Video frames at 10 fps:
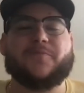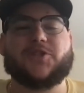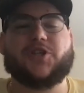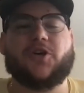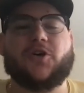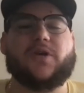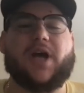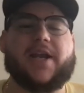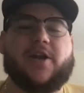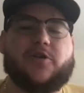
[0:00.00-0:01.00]
So
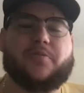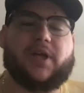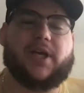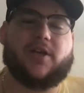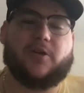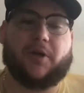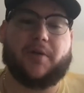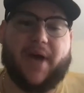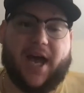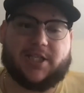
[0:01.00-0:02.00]
I know you play
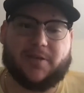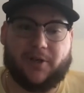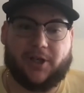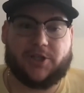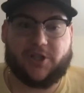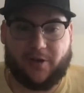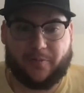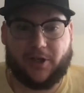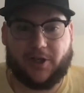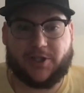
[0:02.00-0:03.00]
basketball,
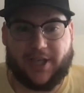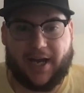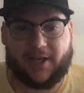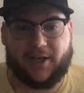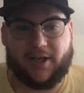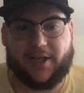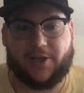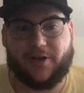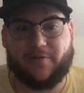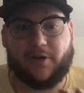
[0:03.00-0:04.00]
softball, soccer, and
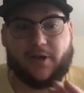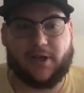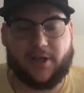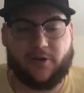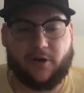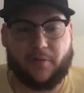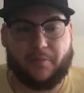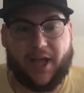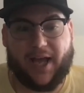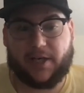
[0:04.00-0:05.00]
you have you're a
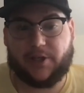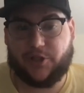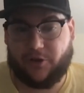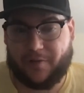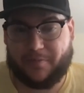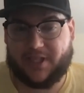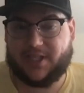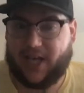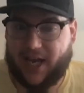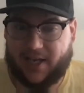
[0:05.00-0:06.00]
black stripe in
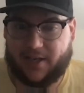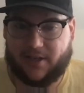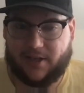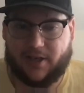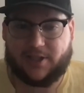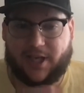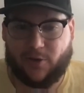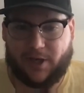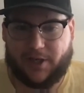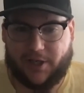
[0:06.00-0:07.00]

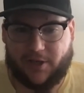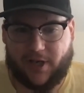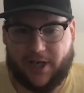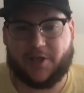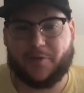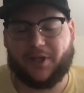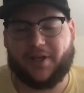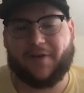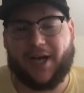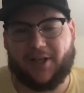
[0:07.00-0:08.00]
Taekwondo, and you
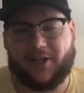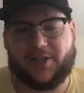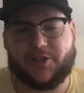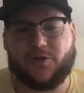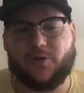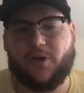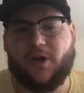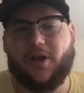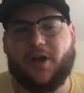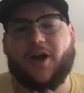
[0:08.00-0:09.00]
play violin. So
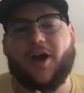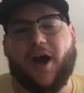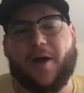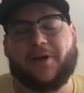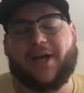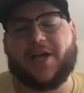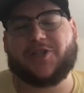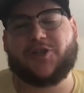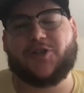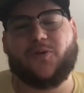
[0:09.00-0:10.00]
I'm going to
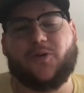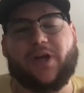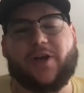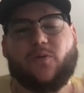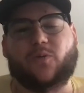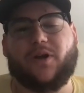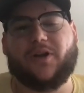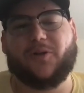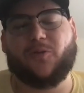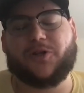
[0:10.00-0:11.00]
ask you, like,
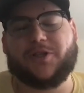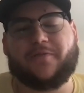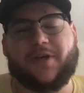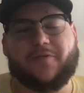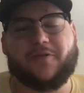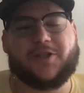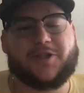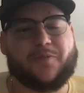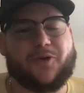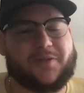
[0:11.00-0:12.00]
what's your favorite
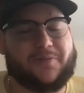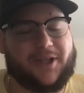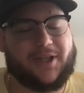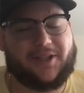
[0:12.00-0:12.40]
sport to play?